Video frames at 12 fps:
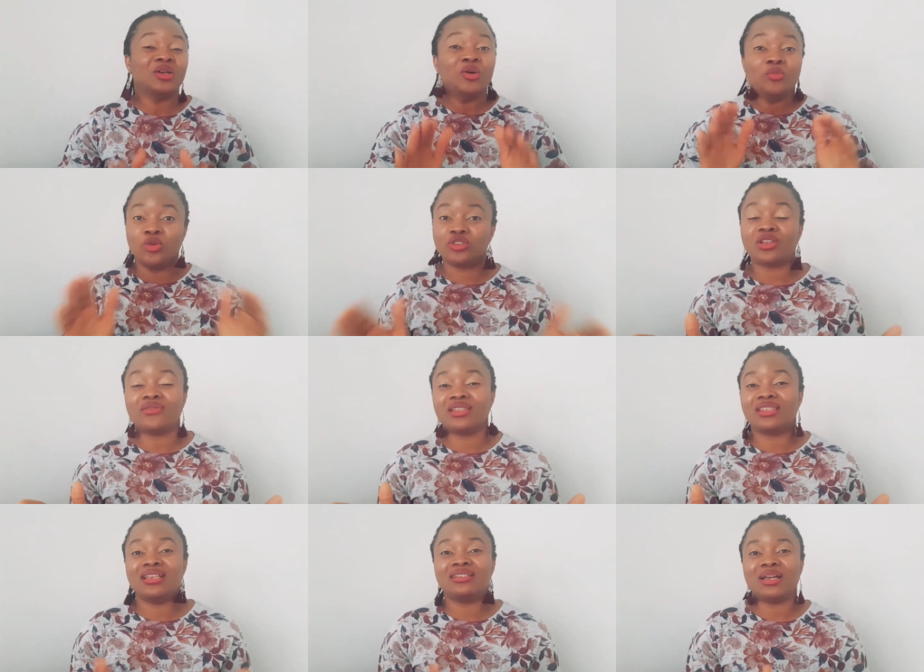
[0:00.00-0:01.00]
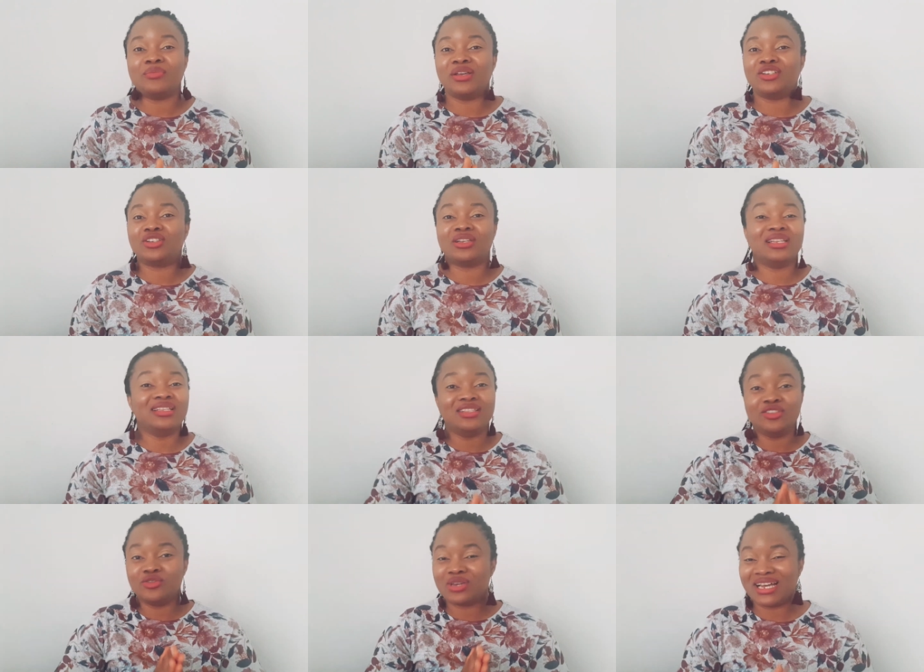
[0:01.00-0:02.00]
Most of the things I'm
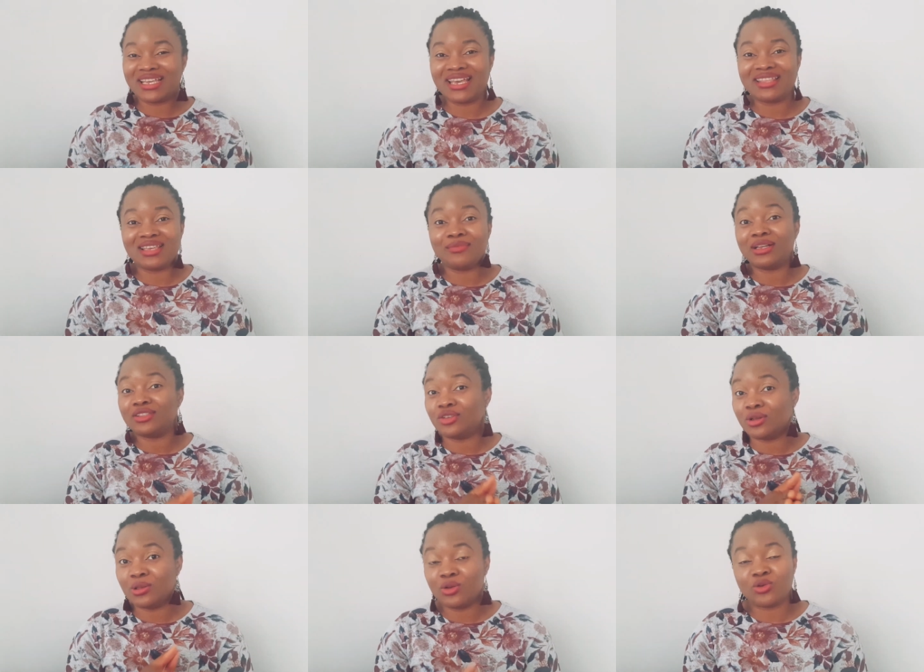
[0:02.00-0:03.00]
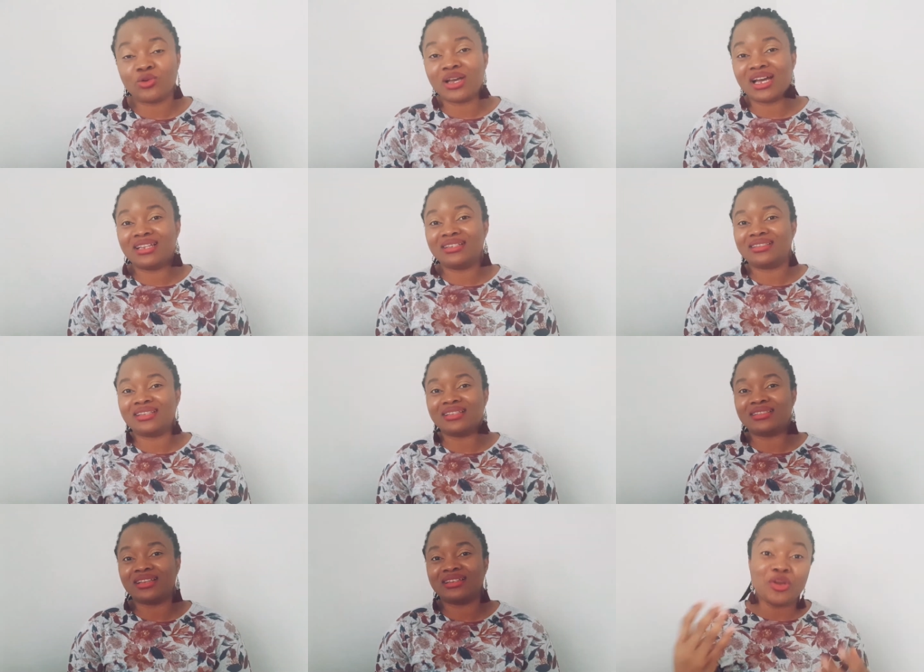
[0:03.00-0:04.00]
mentioning, you can get them at your local garden
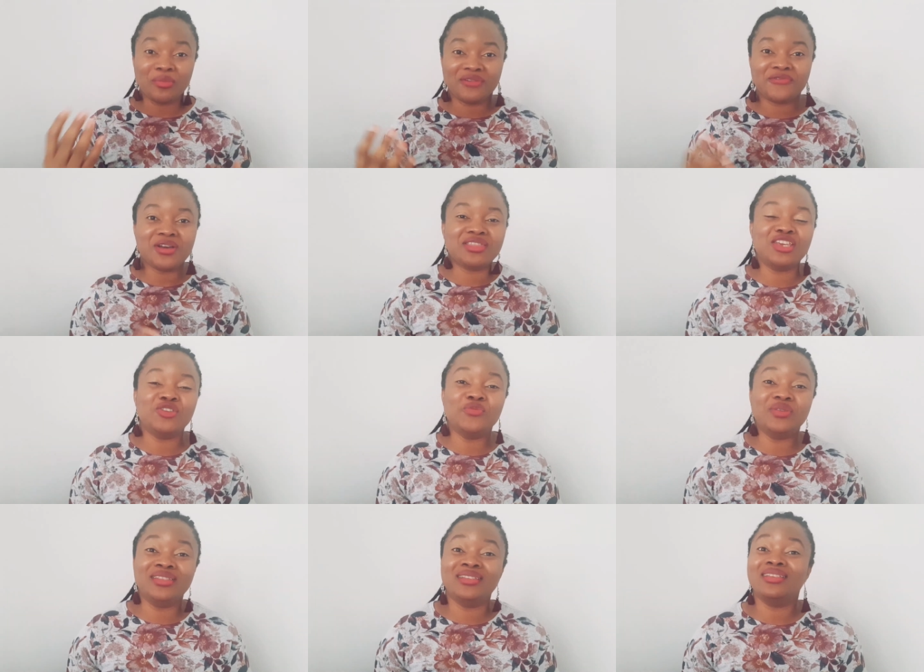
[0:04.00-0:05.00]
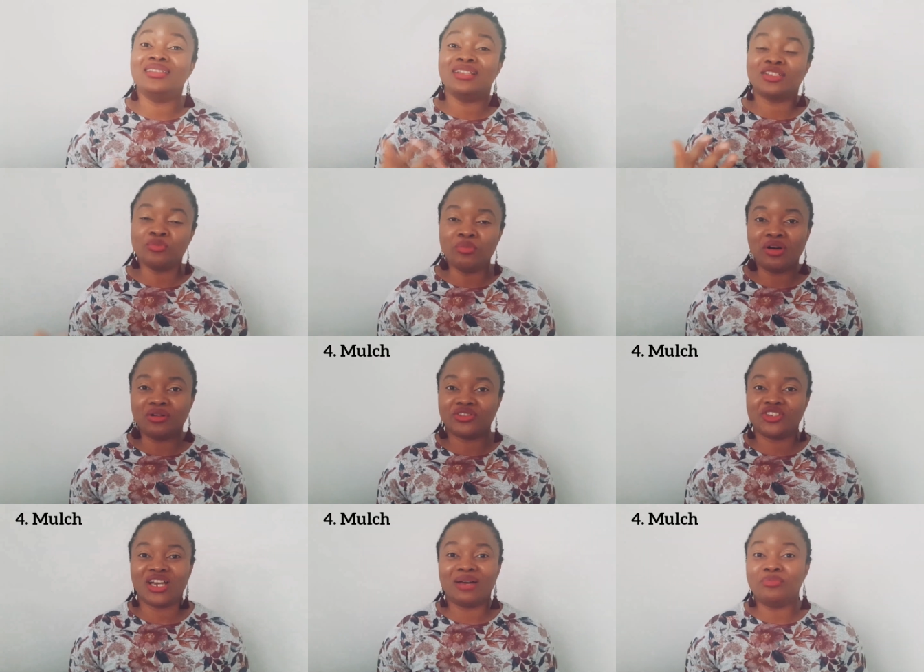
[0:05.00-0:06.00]
center. Number 4 thing you'll be needing is
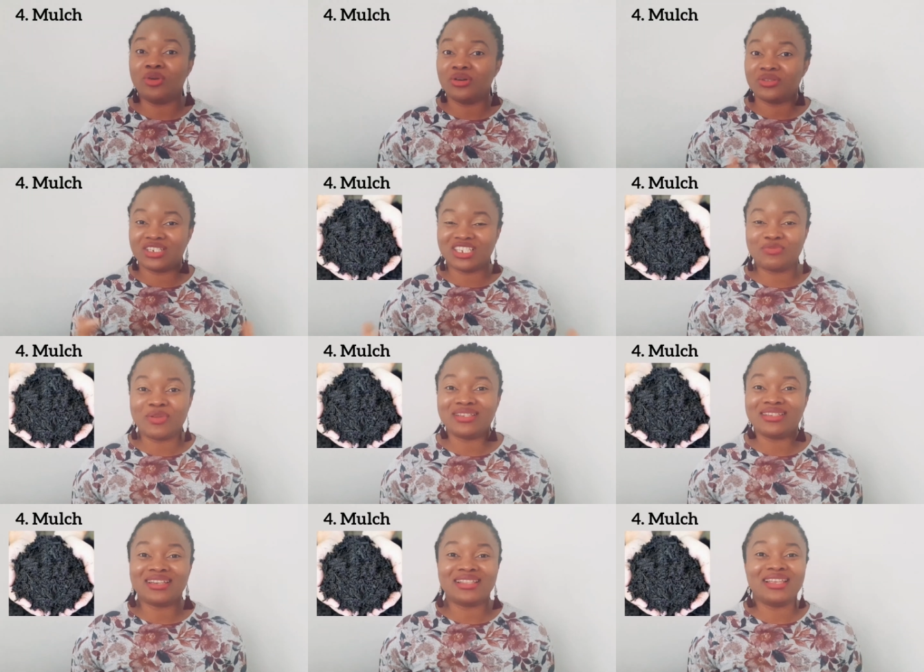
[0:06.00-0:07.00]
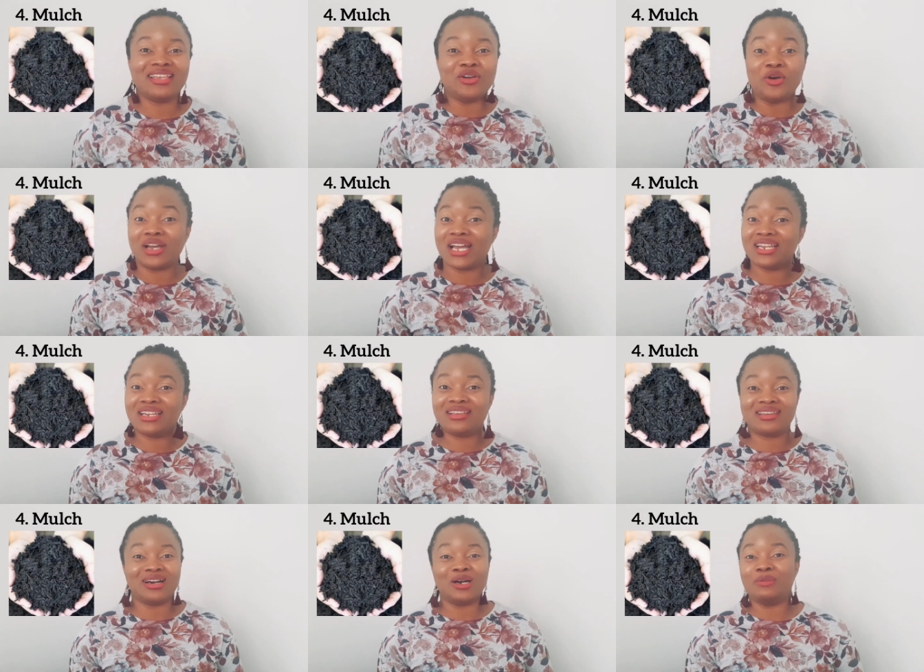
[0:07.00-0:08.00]
mulch. And mulch is basically
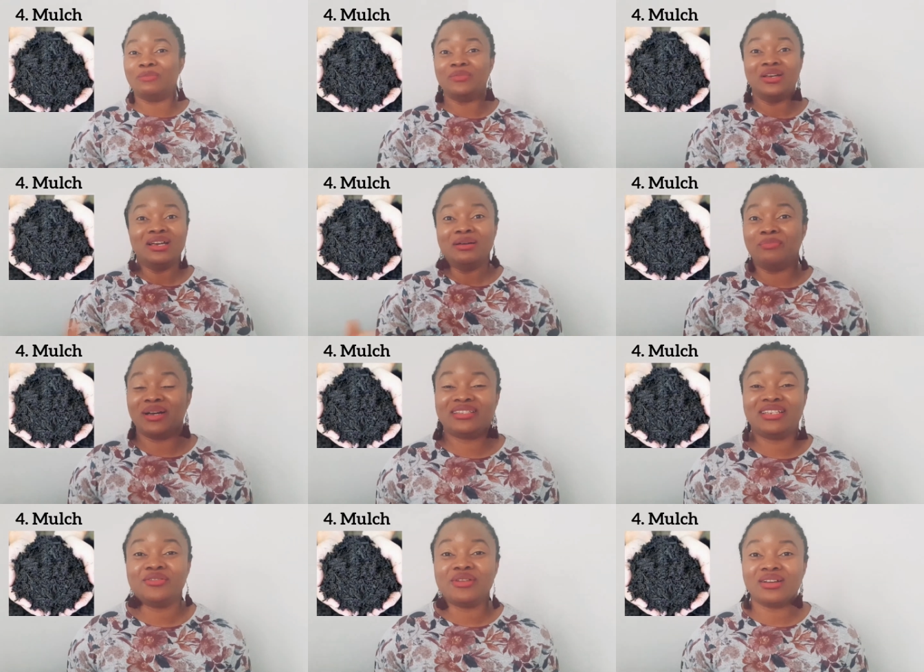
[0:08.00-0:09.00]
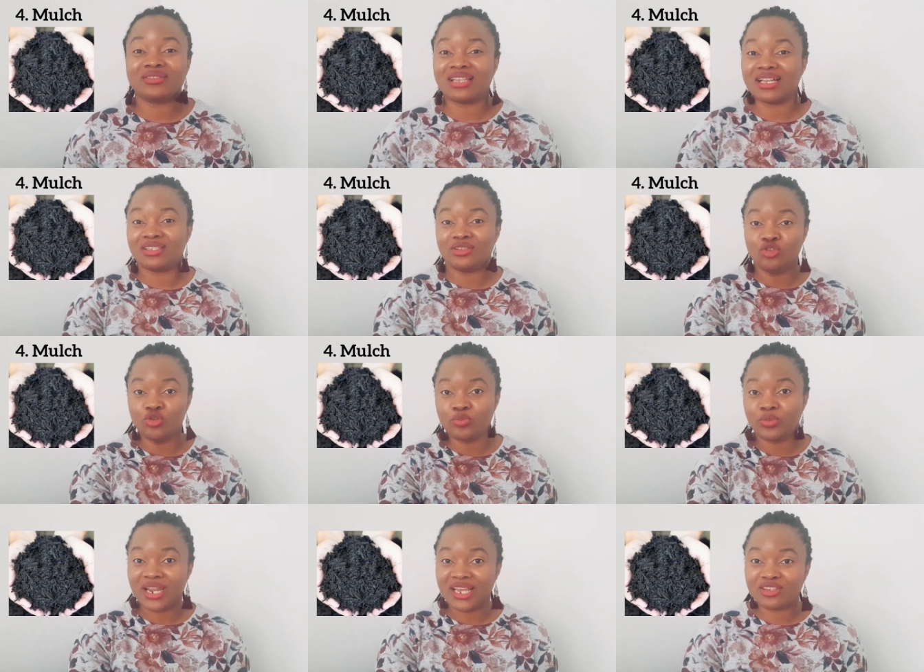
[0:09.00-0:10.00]
organic materials that you
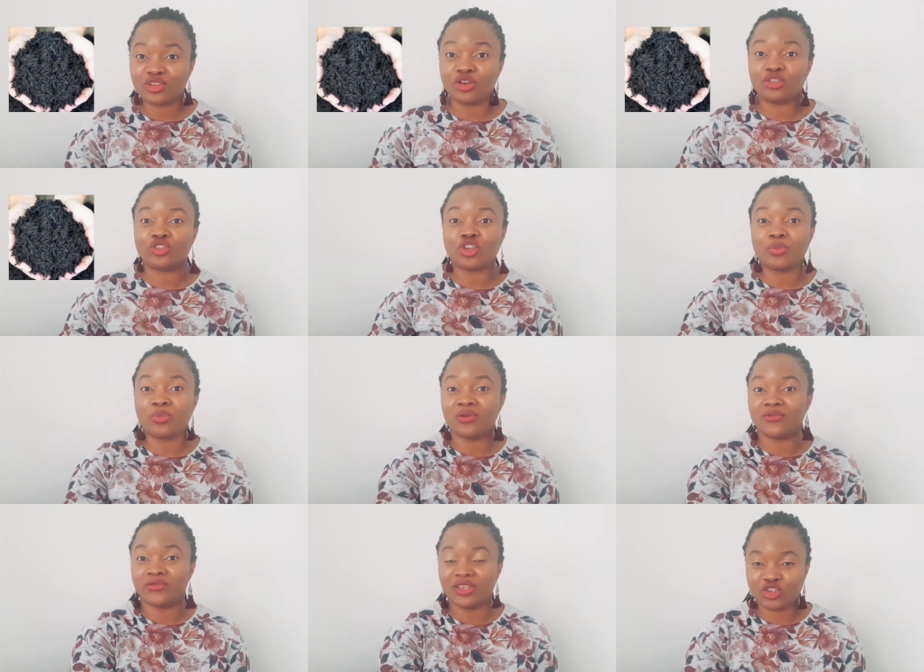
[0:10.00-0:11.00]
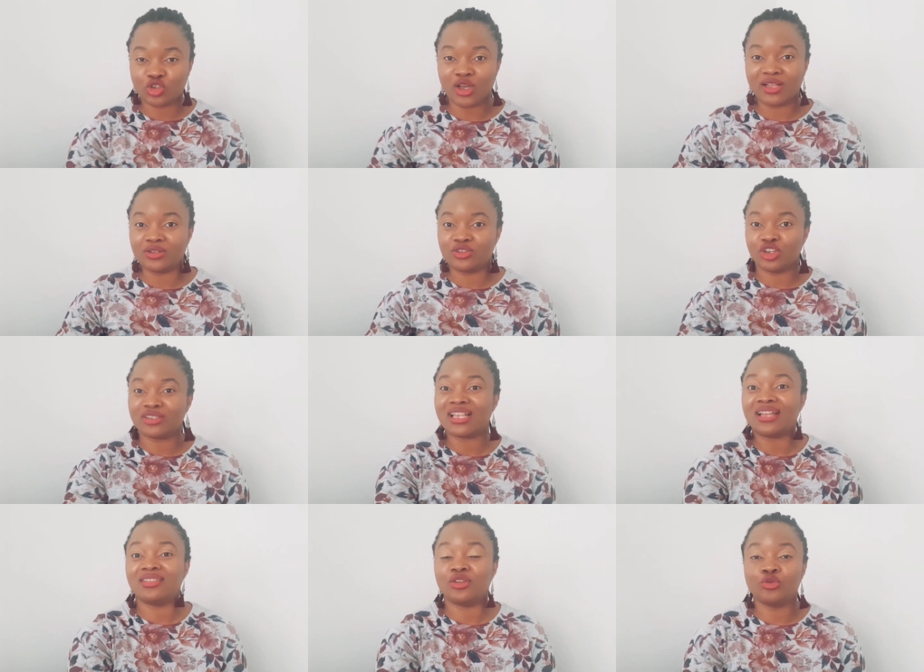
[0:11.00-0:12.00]
place on top of the soil, just
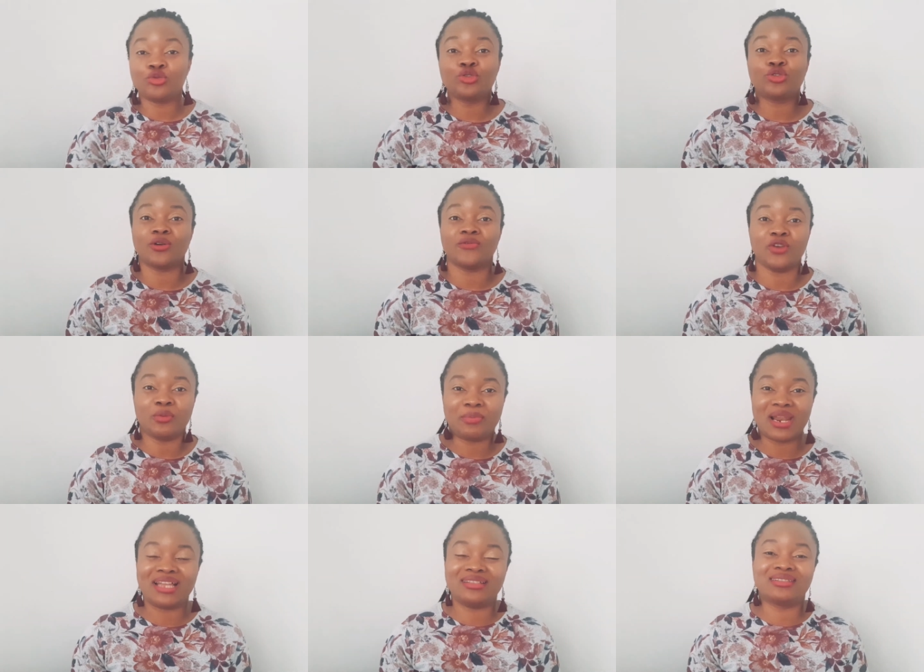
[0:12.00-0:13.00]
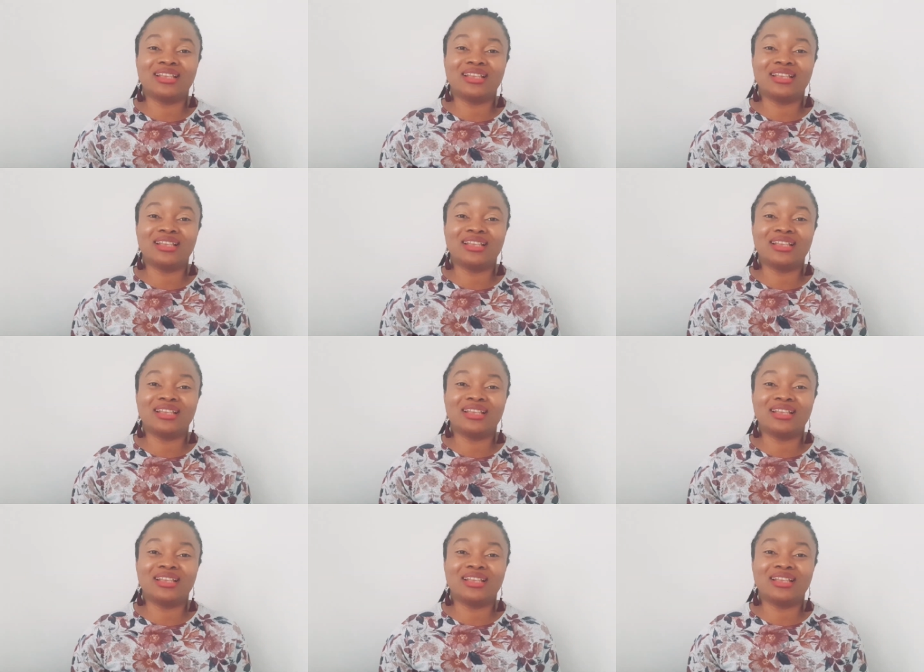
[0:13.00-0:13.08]
at the root of your plants,